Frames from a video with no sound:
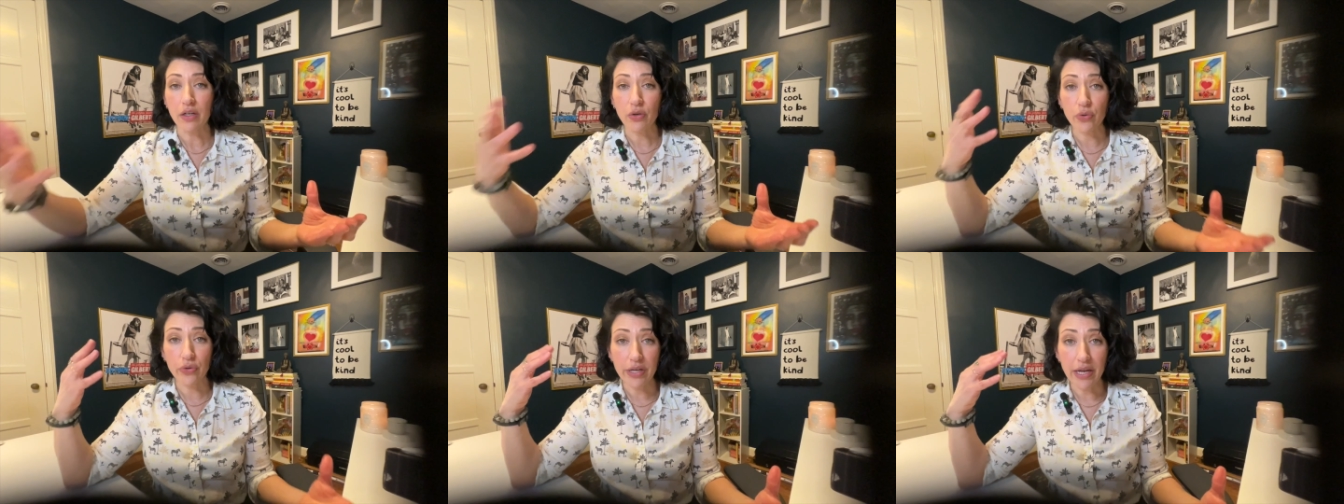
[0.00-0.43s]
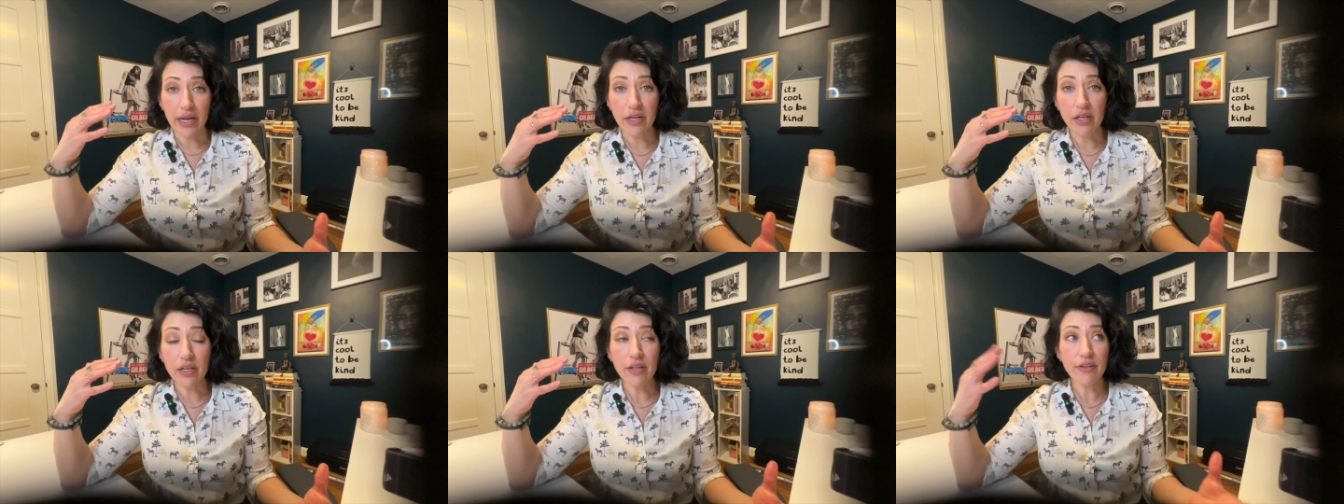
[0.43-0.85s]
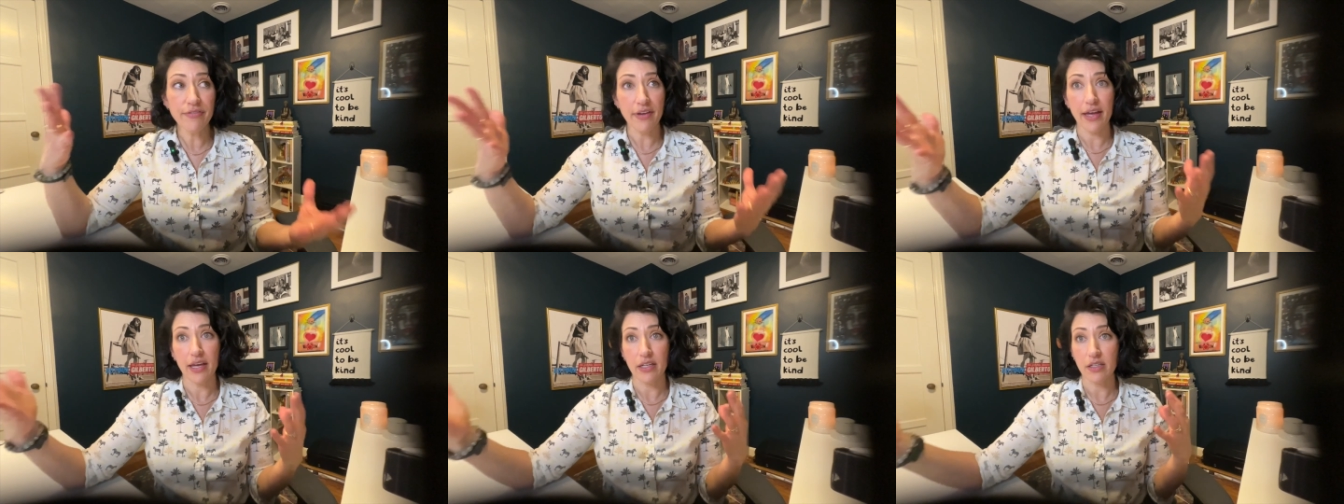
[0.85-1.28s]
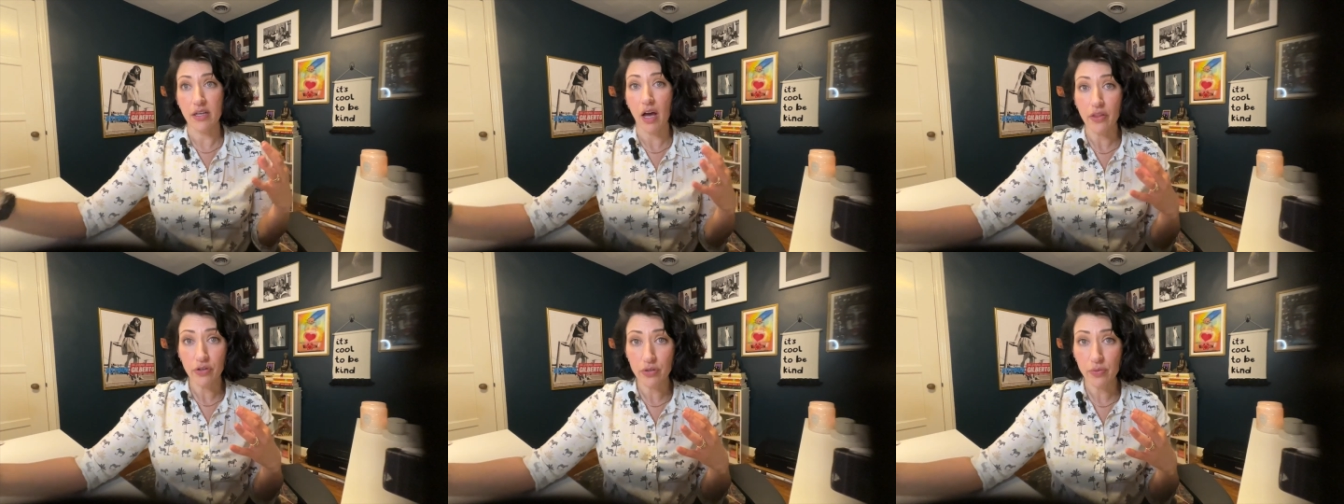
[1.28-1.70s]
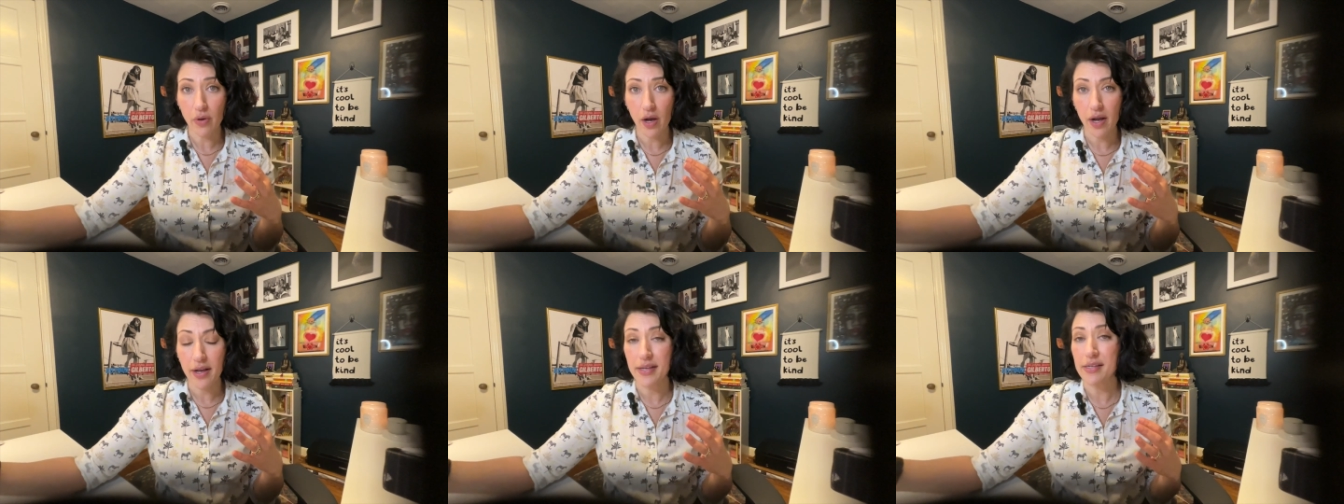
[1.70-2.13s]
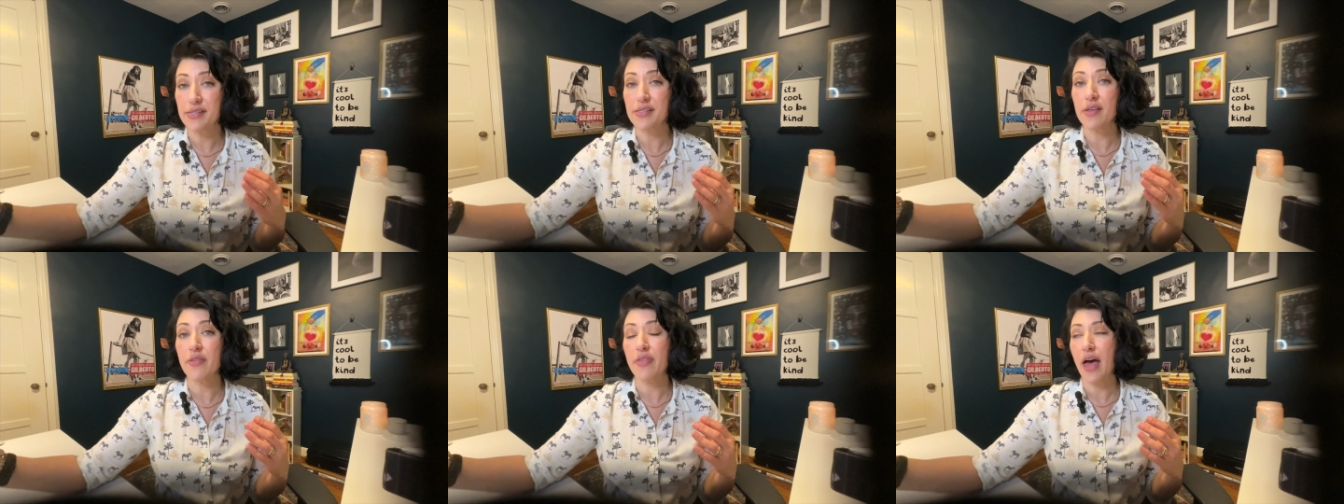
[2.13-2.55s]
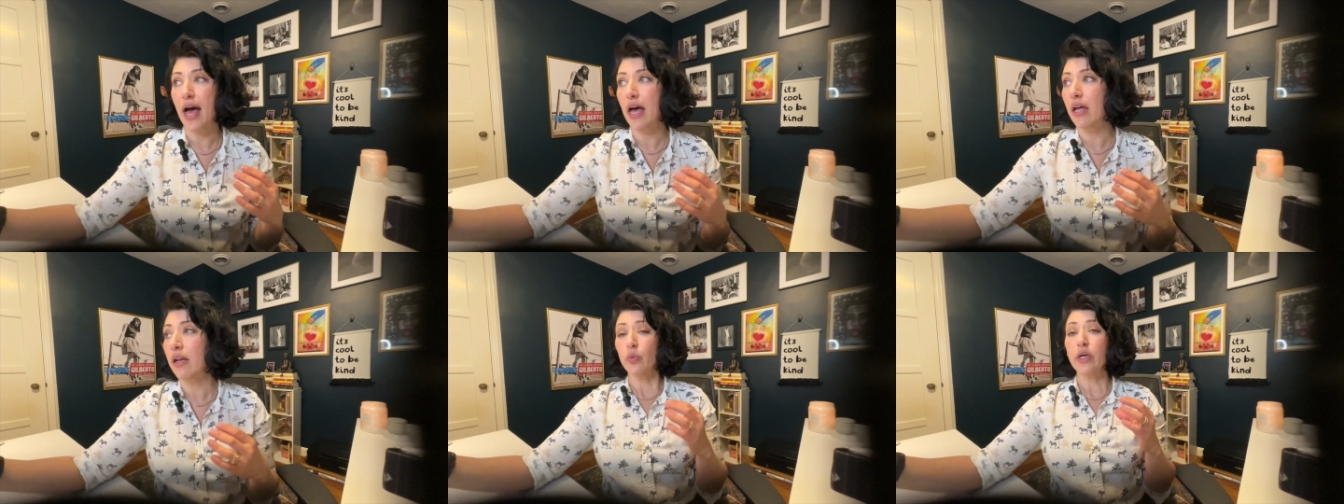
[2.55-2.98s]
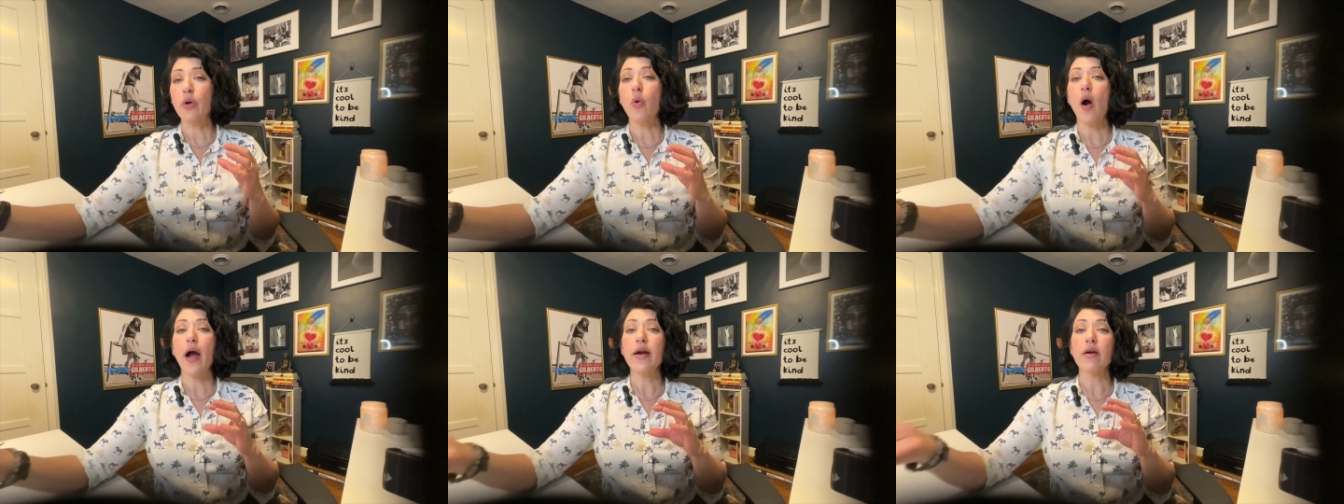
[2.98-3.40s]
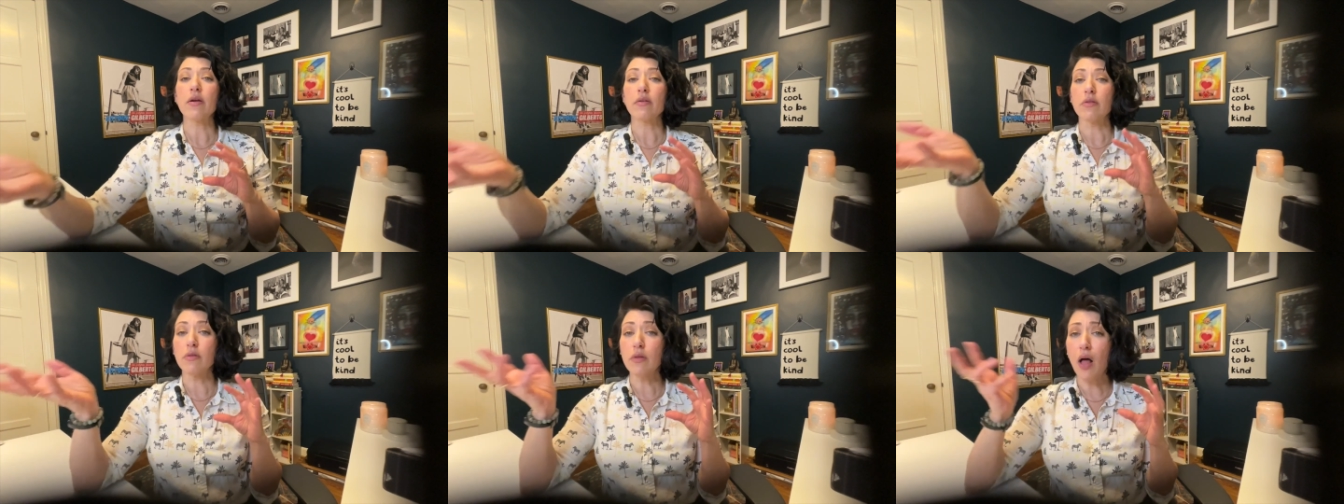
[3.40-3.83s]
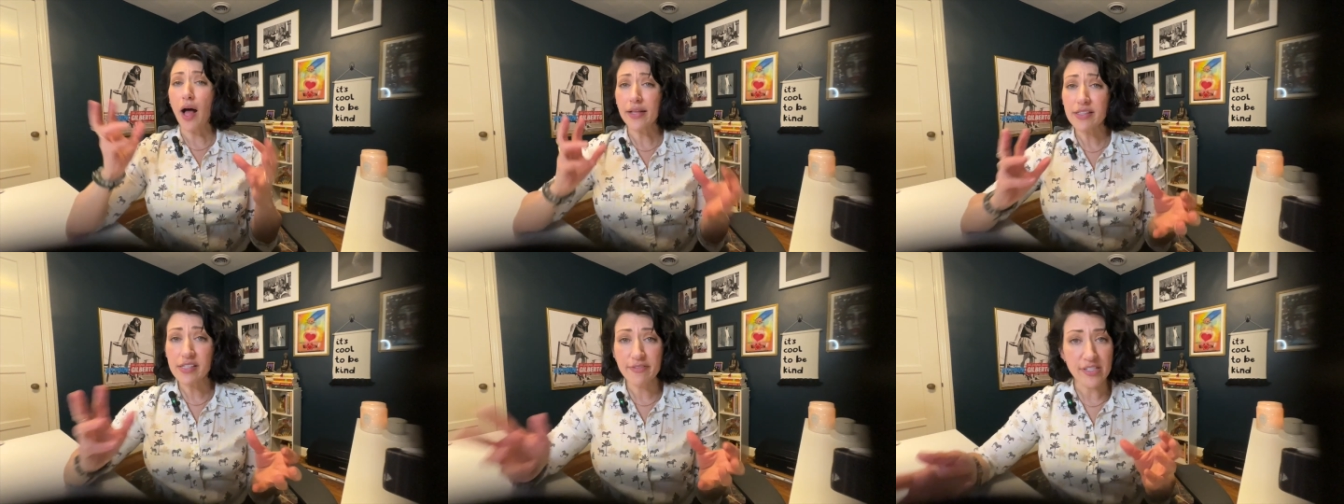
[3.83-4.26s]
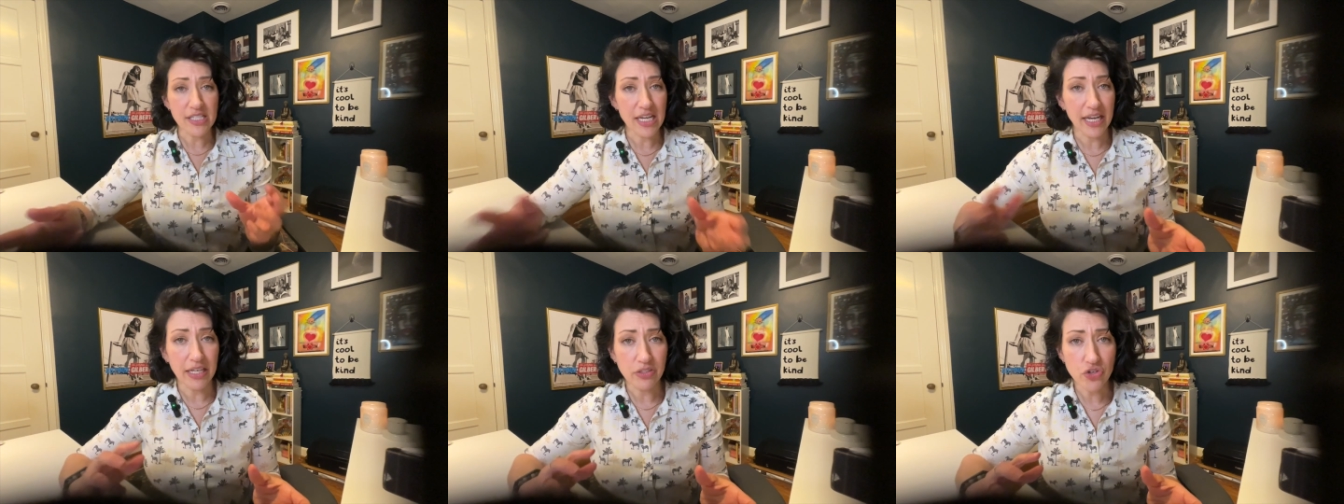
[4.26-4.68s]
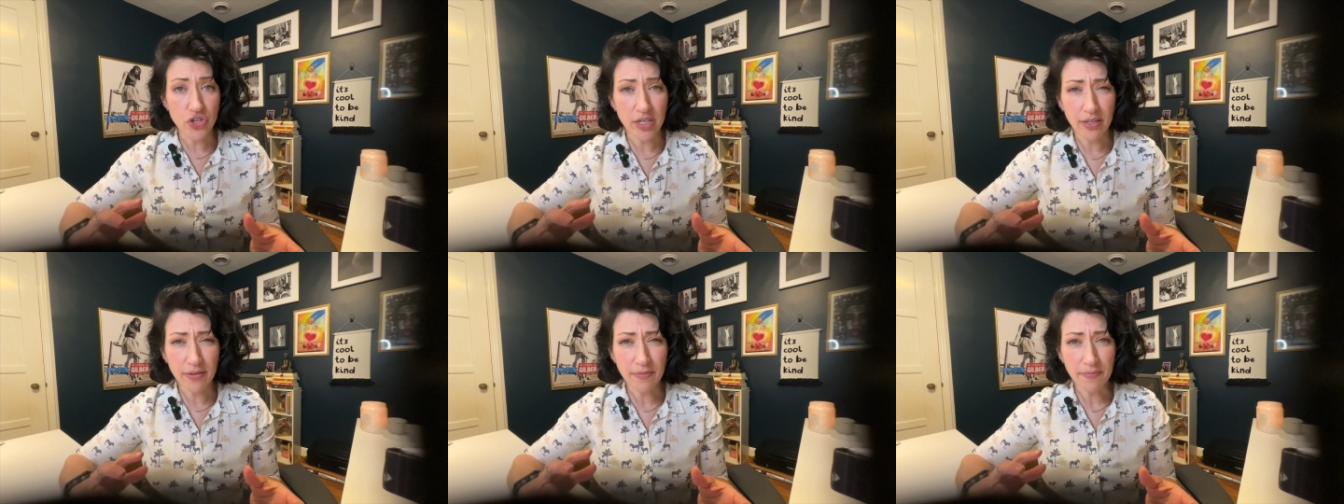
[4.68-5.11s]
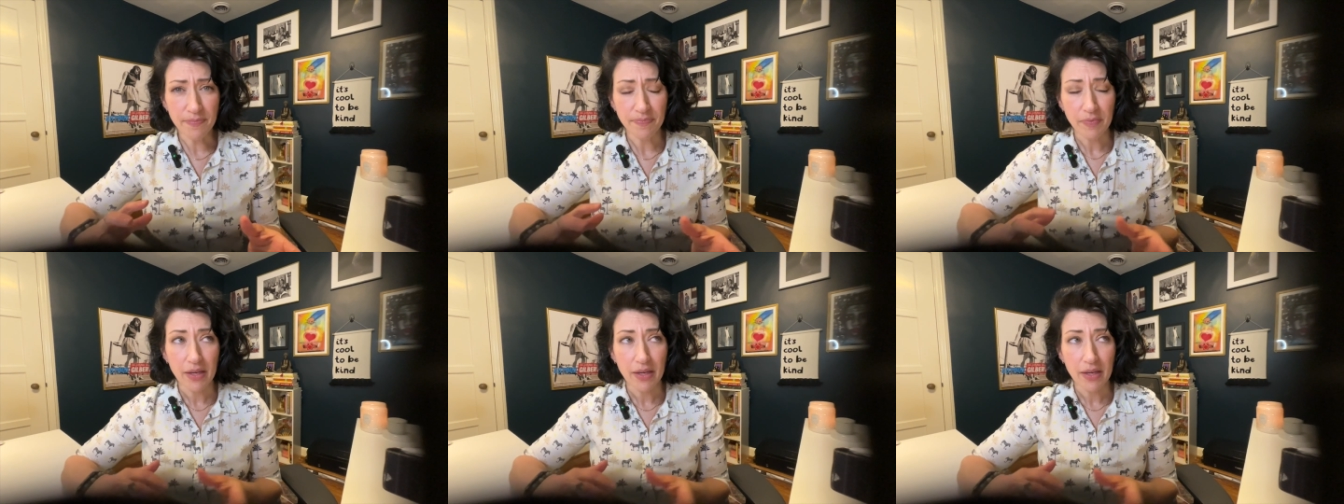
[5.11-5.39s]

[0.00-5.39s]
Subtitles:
creative and otherwise, that require lots of attention,